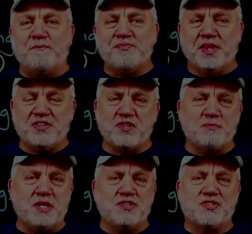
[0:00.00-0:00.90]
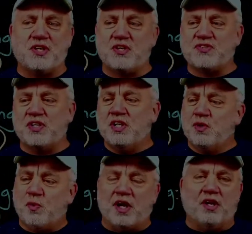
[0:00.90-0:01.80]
That just means there's, what,